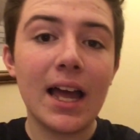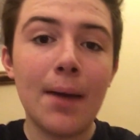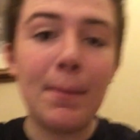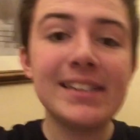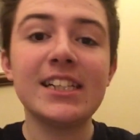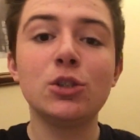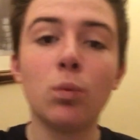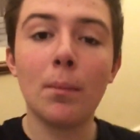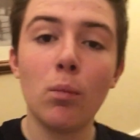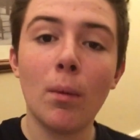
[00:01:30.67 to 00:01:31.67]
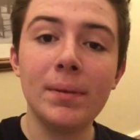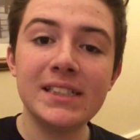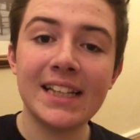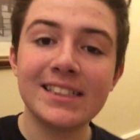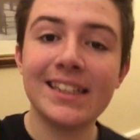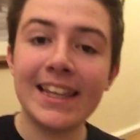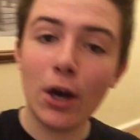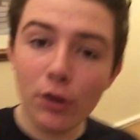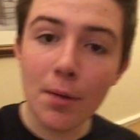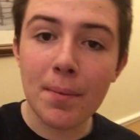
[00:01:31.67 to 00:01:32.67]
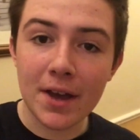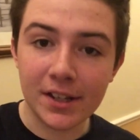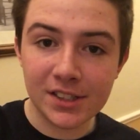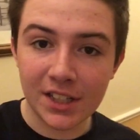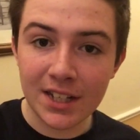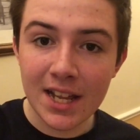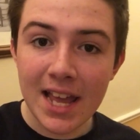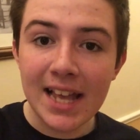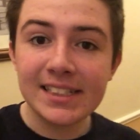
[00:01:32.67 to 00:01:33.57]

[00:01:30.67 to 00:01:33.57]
a message would, would be sent to the other person